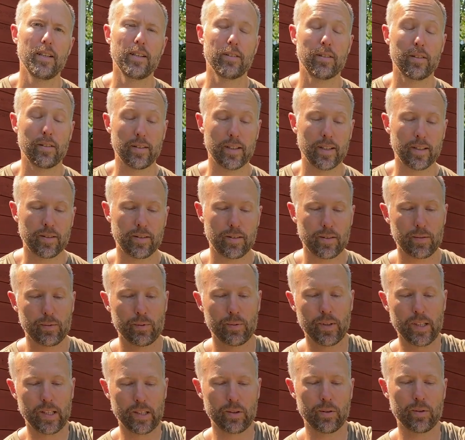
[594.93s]
So that's a
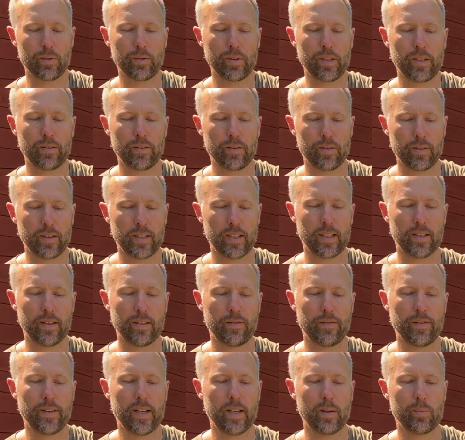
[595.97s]
real good reason to get the
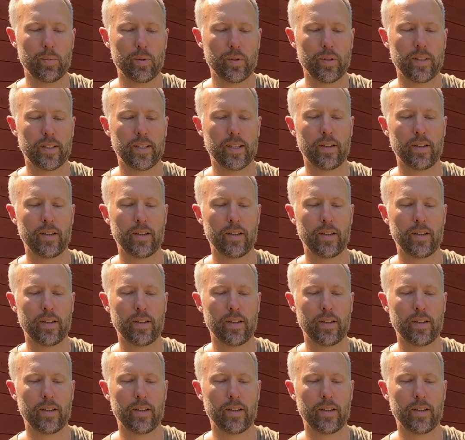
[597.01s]
FireBoard.